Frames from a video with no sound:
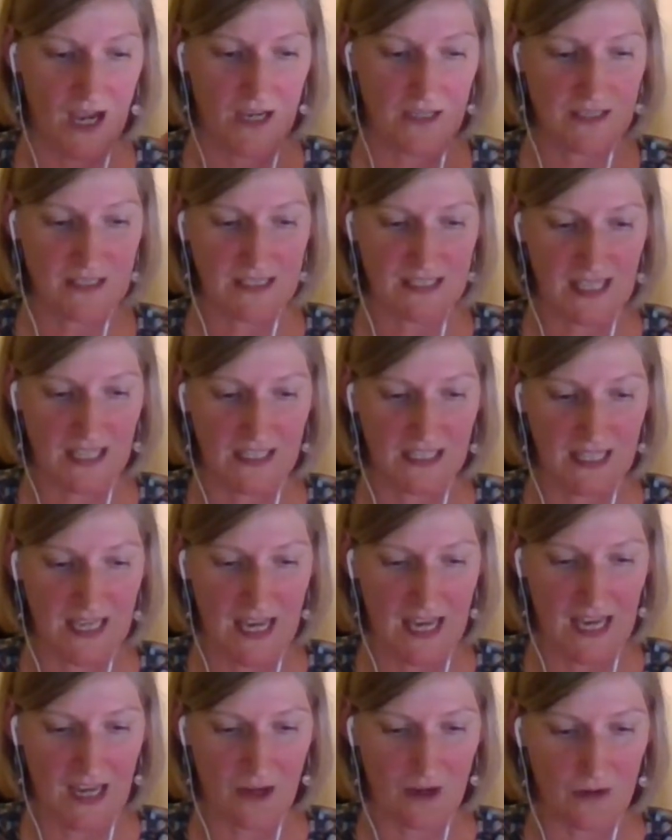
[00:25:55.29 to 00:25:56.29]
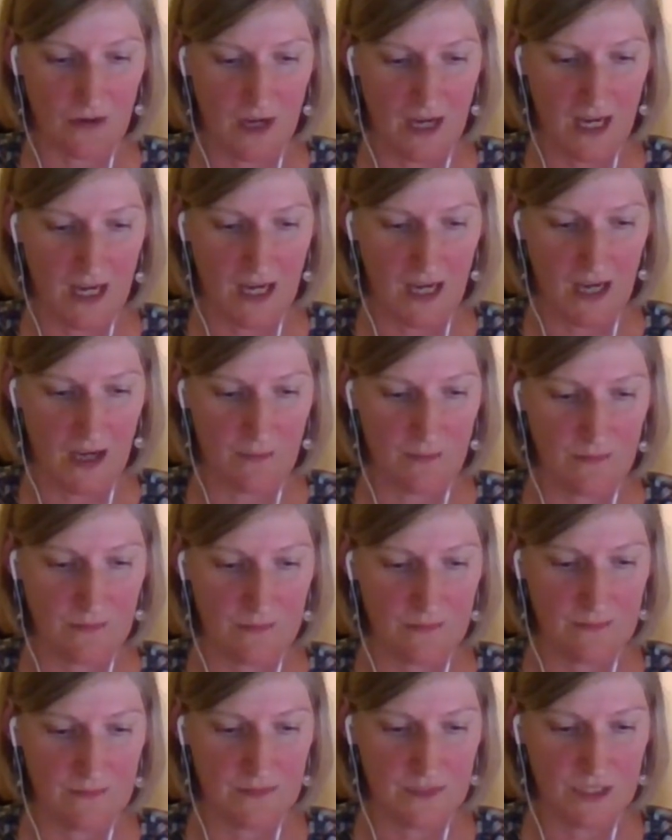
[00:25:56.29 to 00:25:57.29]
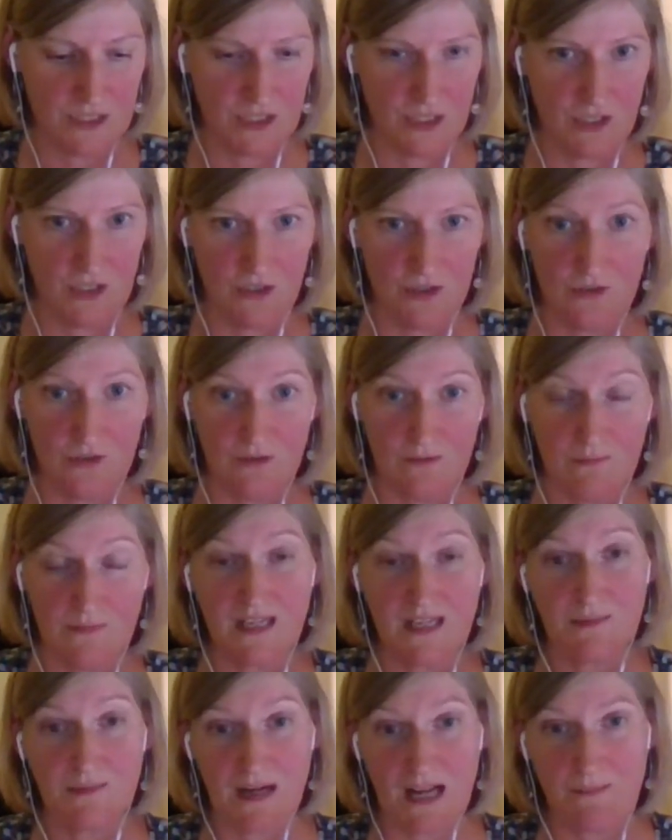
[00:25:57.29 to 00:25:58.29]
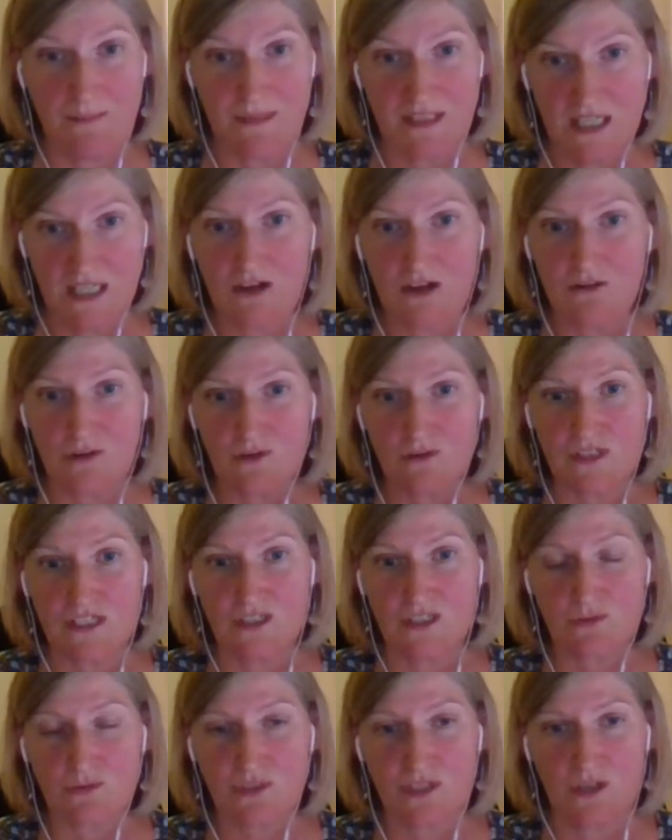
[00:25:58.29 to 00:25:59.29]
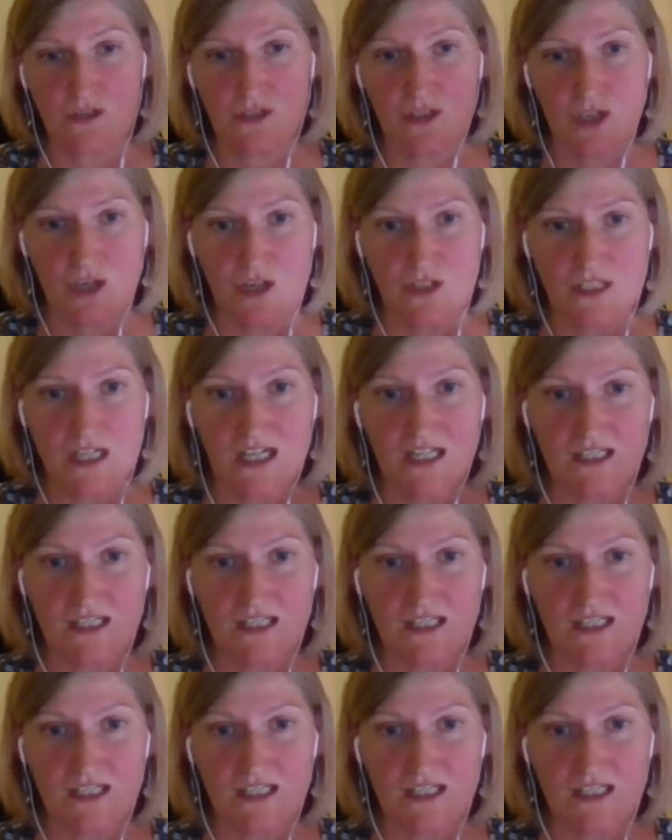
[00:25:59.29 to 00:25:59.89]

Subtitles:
Understanding how to manipulate materials is also good,